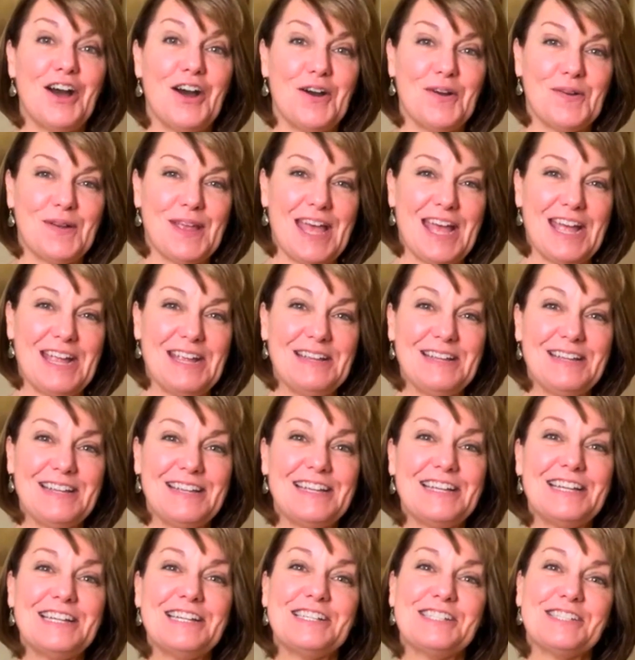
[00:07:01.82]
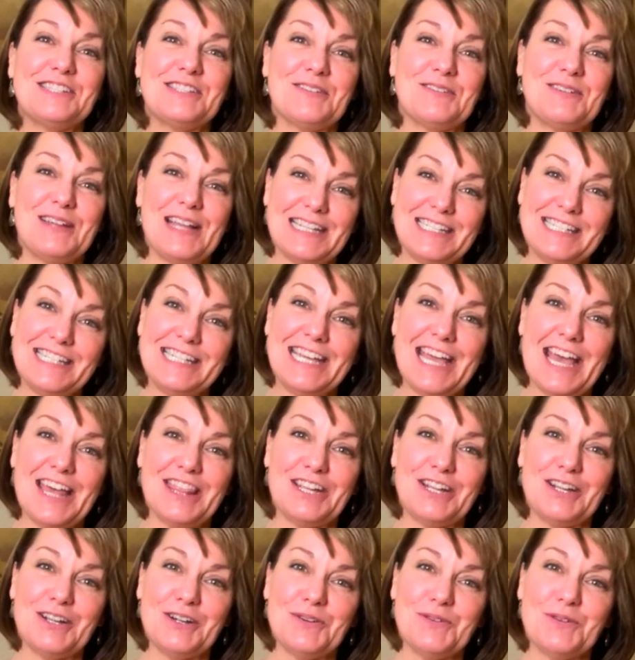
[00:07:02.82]
Okay, so get
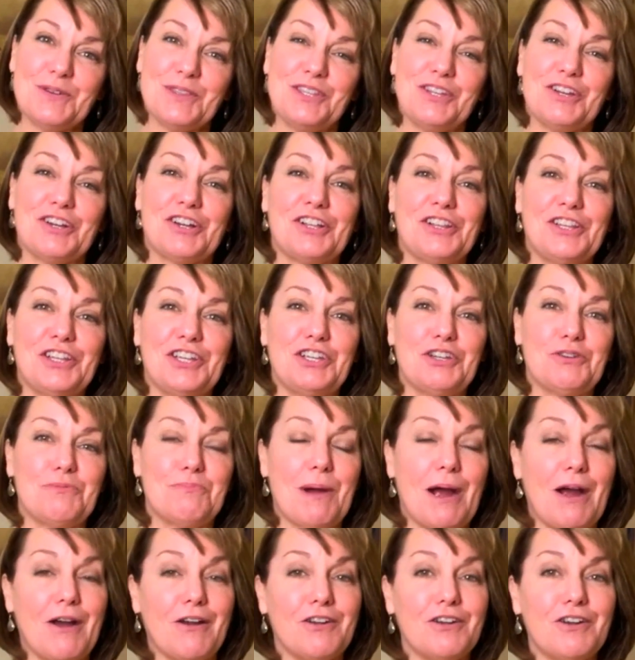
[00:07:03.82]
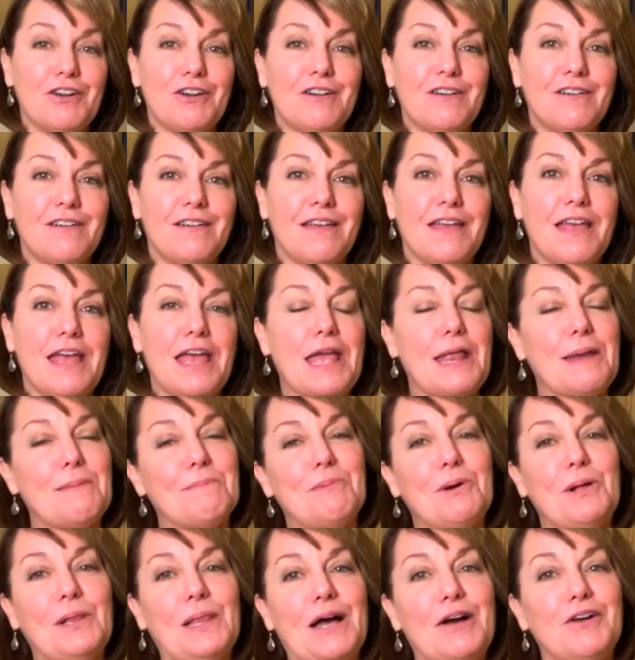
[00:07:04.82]
together with your collegial partner
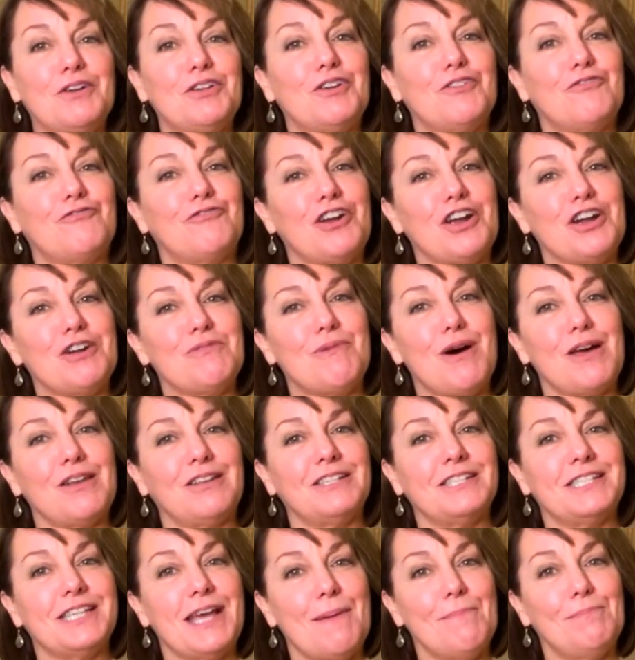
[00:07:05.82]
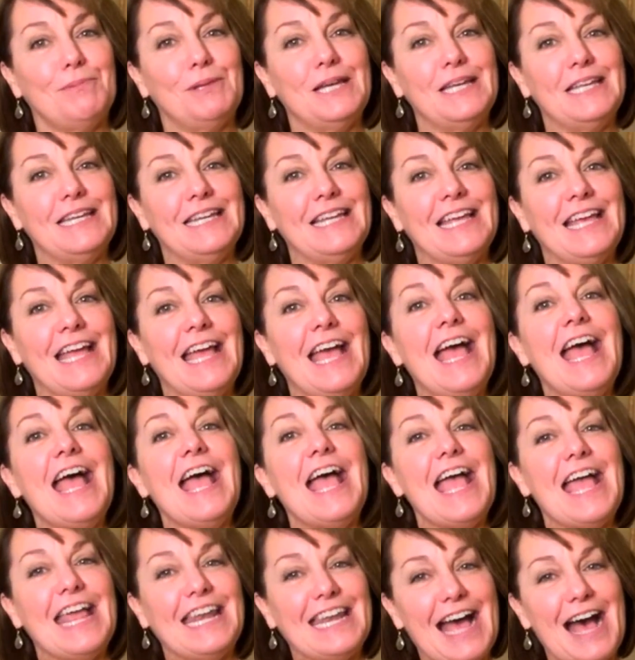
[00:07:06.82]
and pull out your Frayer model template,
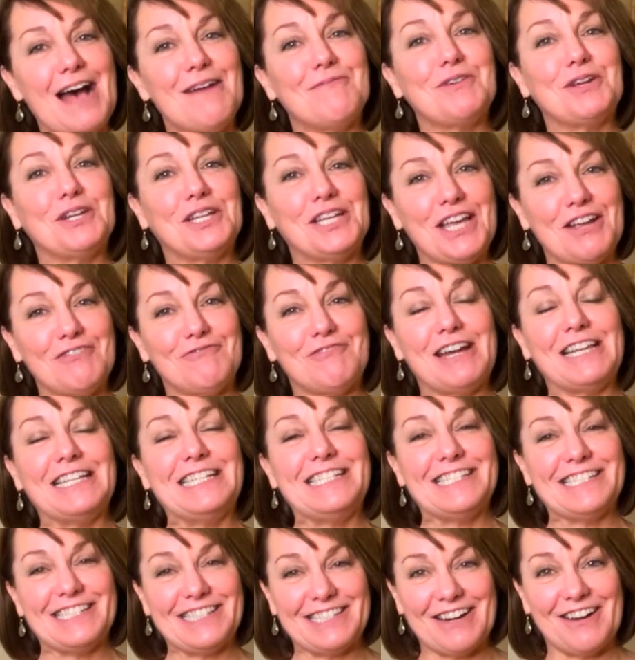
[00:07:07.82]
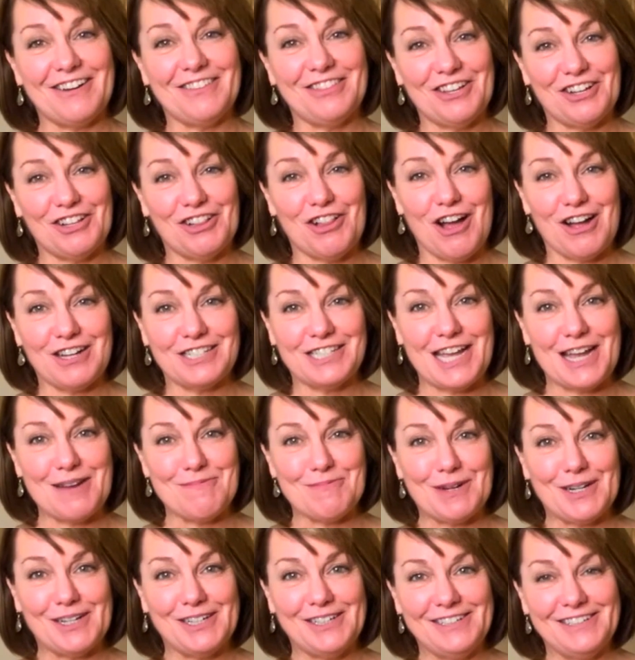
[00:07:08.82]
and I'm going to get ready to start the clock
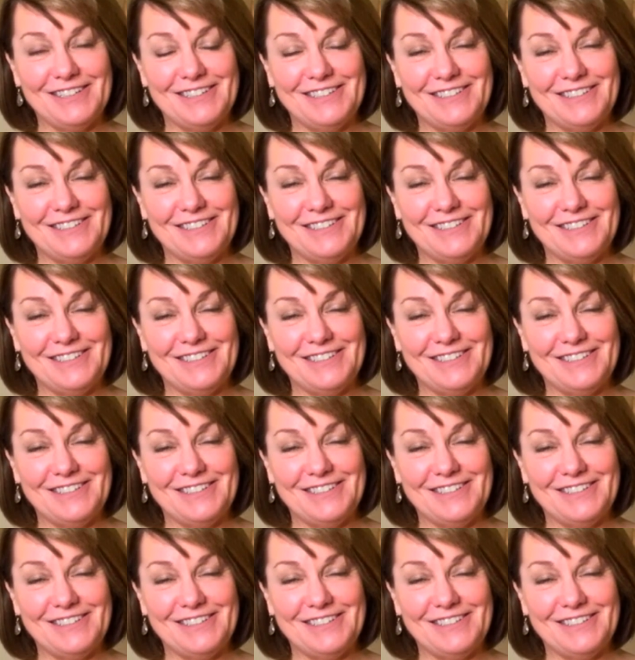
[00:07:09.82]
timer.